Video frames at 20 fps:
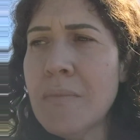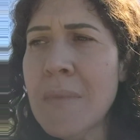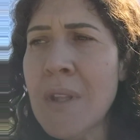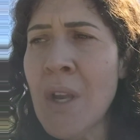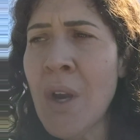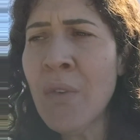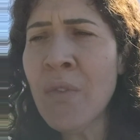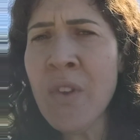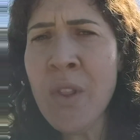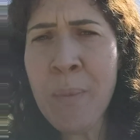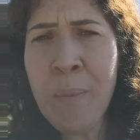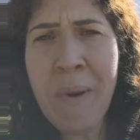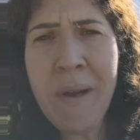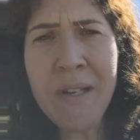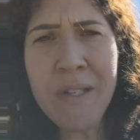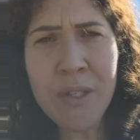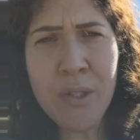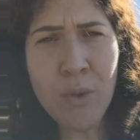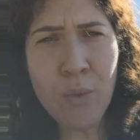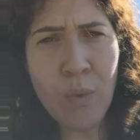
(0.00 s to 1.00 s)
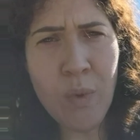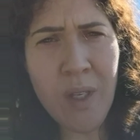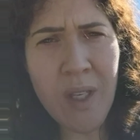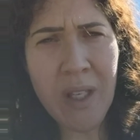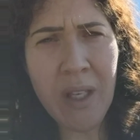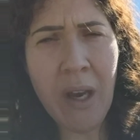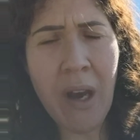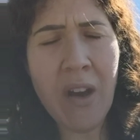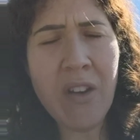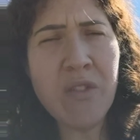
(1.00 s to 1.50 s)
over the past week,
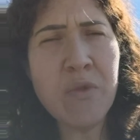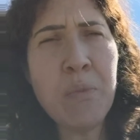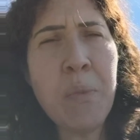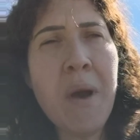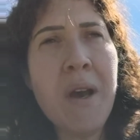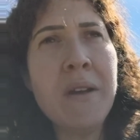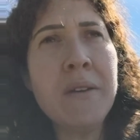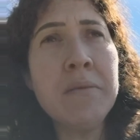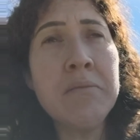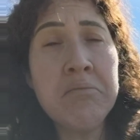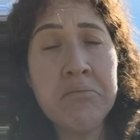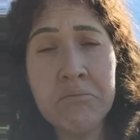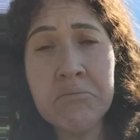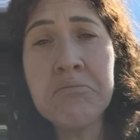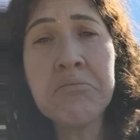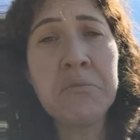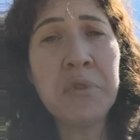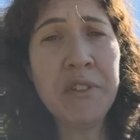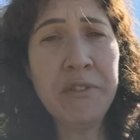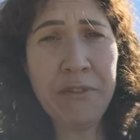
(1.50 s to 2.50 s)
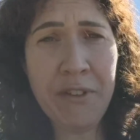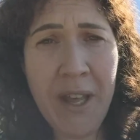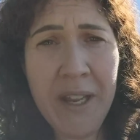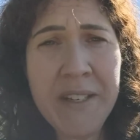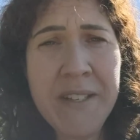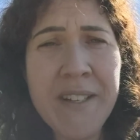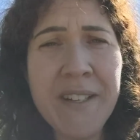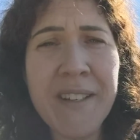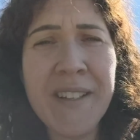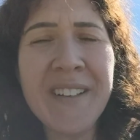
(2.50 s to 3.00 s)
I've been
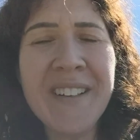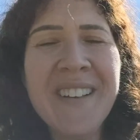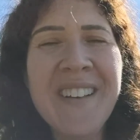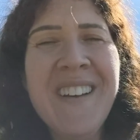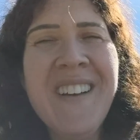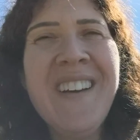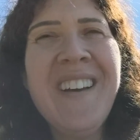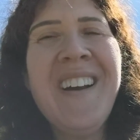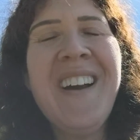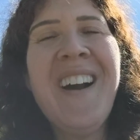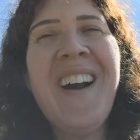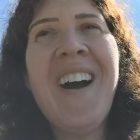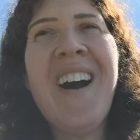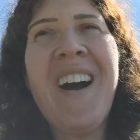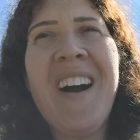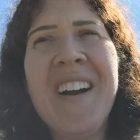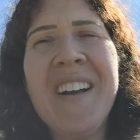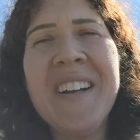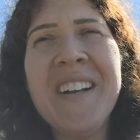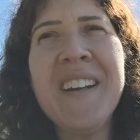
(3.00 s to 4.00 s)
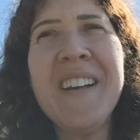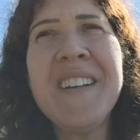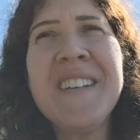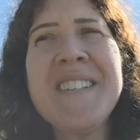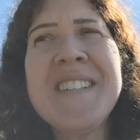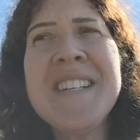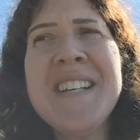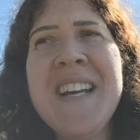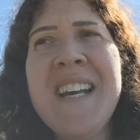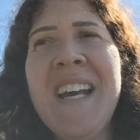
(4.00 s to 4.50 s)
reflecting on it.
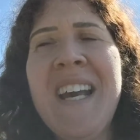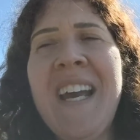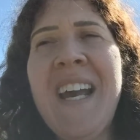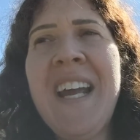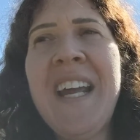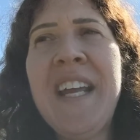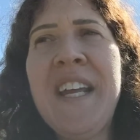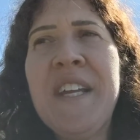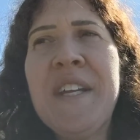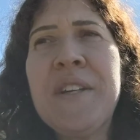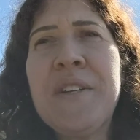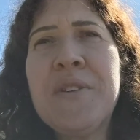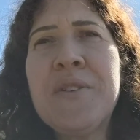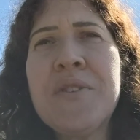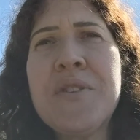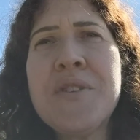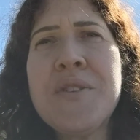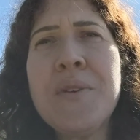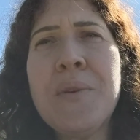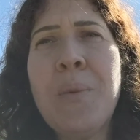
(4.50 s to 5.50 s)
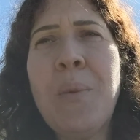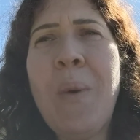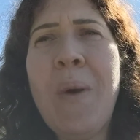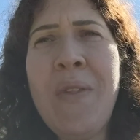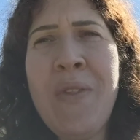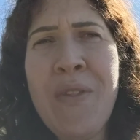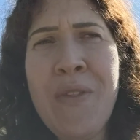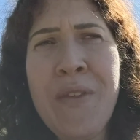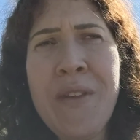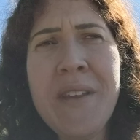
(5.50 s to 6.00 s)
And one
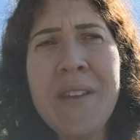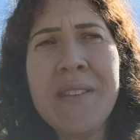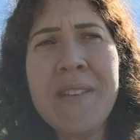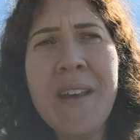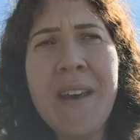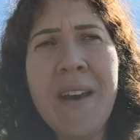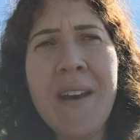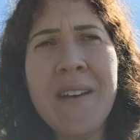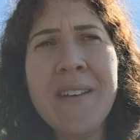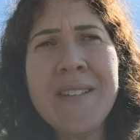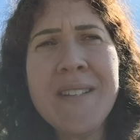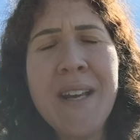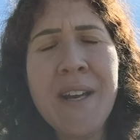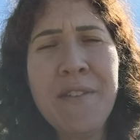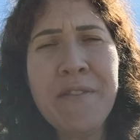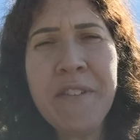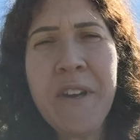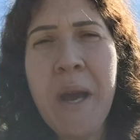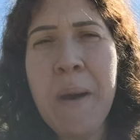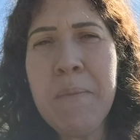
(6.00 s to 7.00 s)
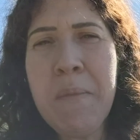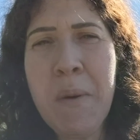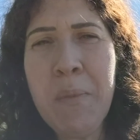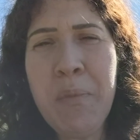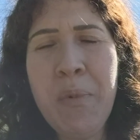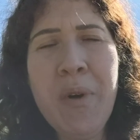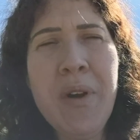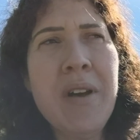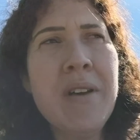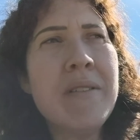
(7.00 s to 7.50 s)
thing that I've come up
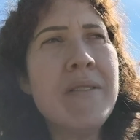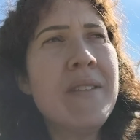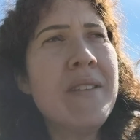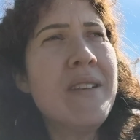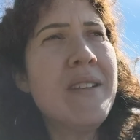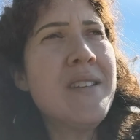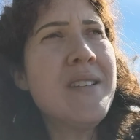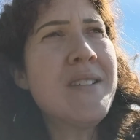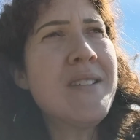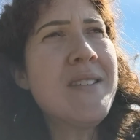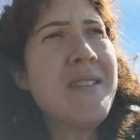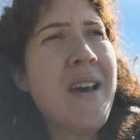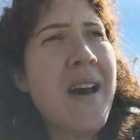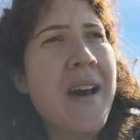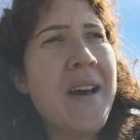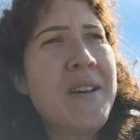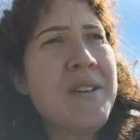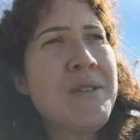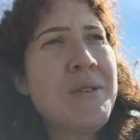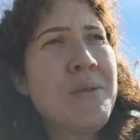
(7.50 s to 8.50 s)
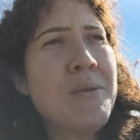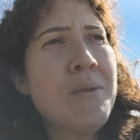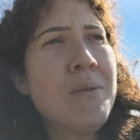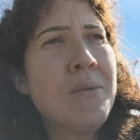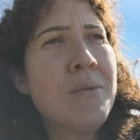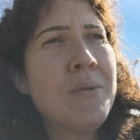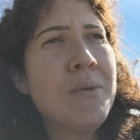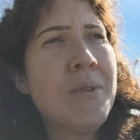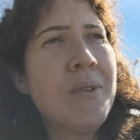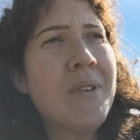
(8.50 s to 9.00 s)
with is that
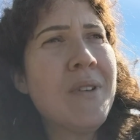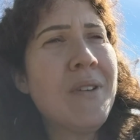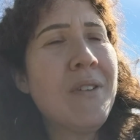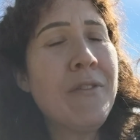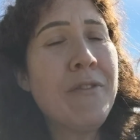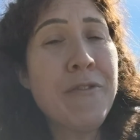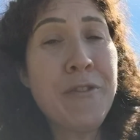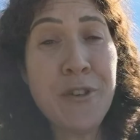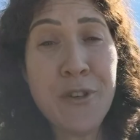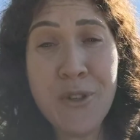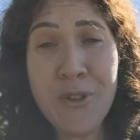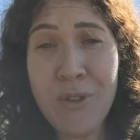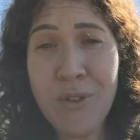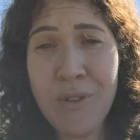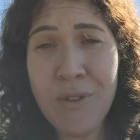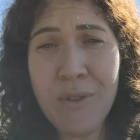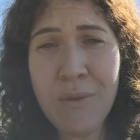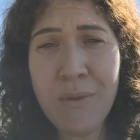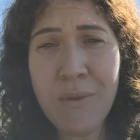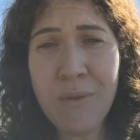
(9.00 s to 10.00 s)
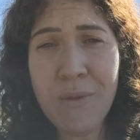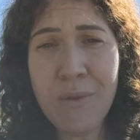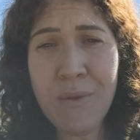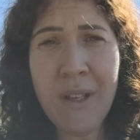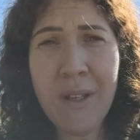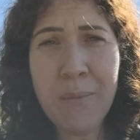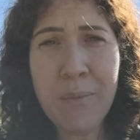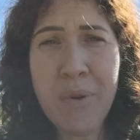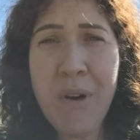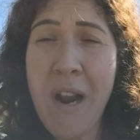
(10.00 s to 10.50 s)
first,
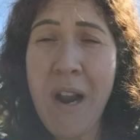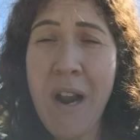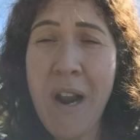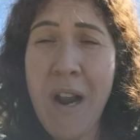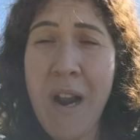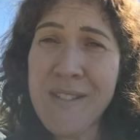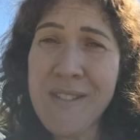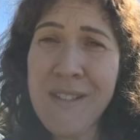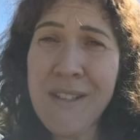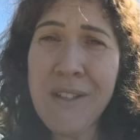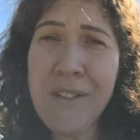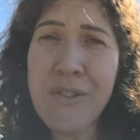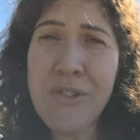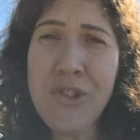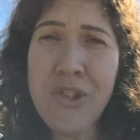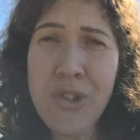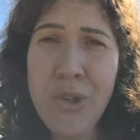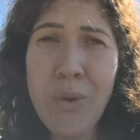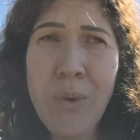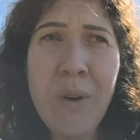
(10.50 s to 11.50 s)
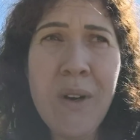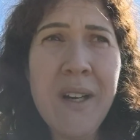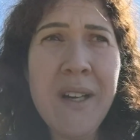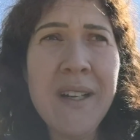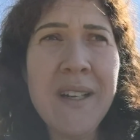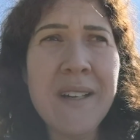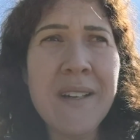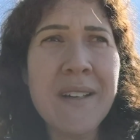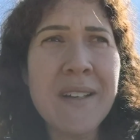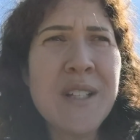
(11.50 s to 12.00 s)
practicing
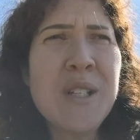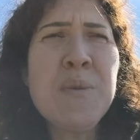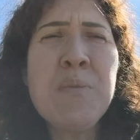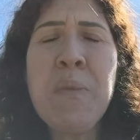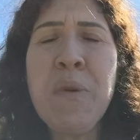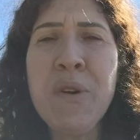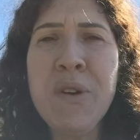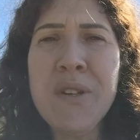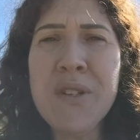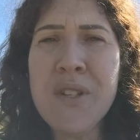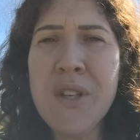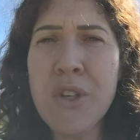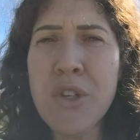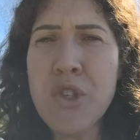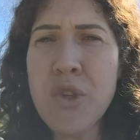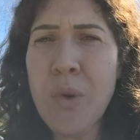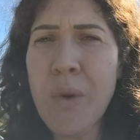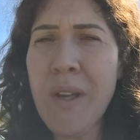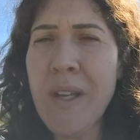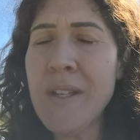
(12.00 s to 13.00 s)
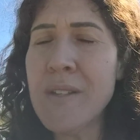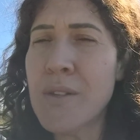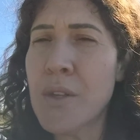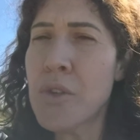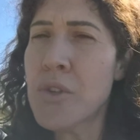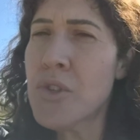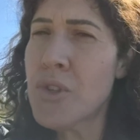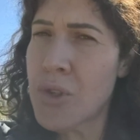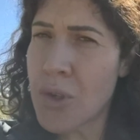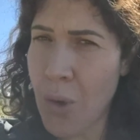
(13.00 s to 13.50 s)
joy, experiencing joy is a
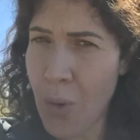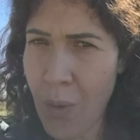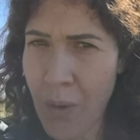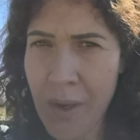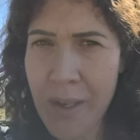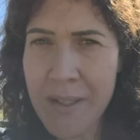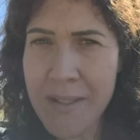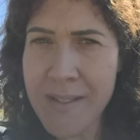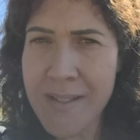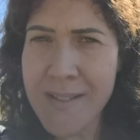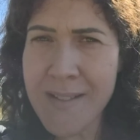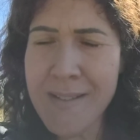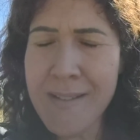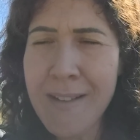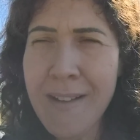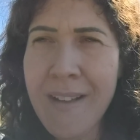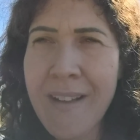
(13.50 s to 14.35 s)
choice.